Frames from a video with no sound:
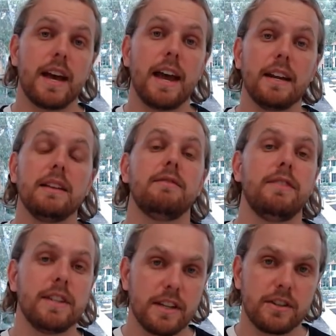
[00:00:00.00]
and
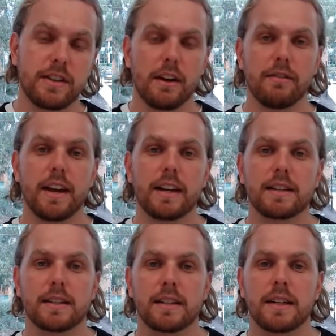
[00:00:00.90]
envisage their
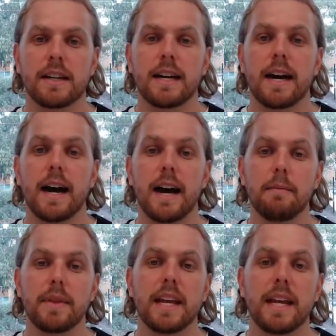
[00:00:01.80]
effects
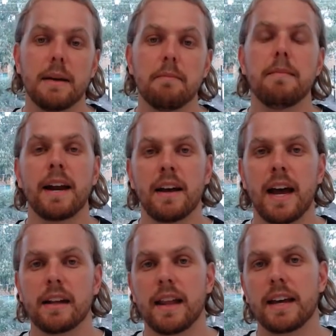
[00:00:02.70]
in a manner
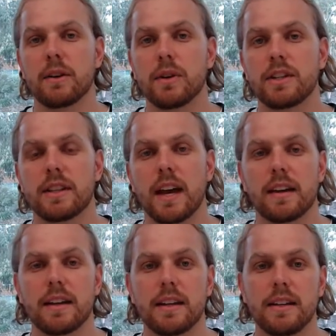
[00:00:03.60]
and a language
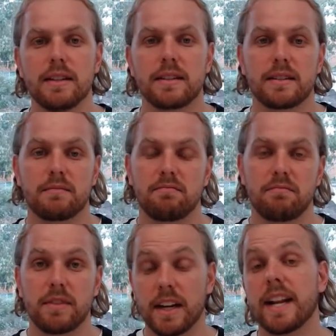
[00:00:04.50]
that
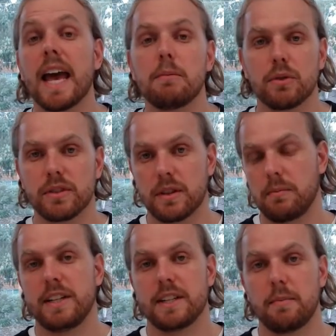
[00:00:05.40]
enables the
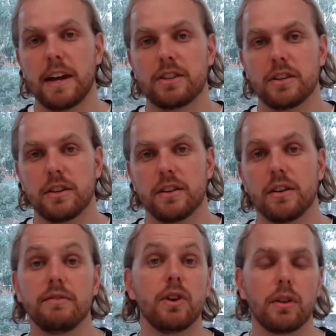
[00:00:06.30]
participation
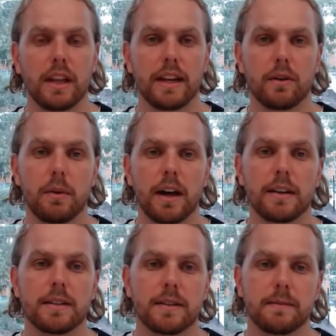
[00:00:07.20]
of non-legal
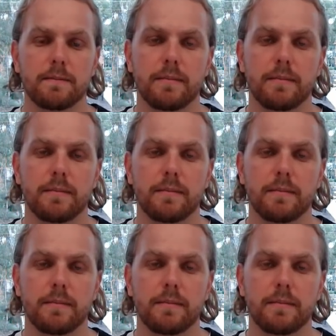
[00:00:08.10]
parties.